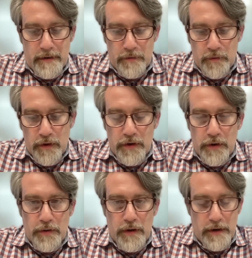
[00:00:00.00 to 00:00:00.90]

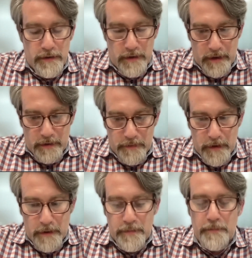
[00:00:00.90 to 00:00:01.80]
workload in their
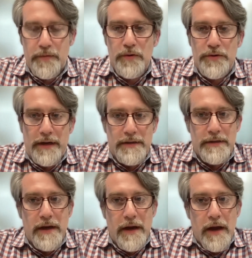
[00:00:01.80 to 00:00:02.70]
projects.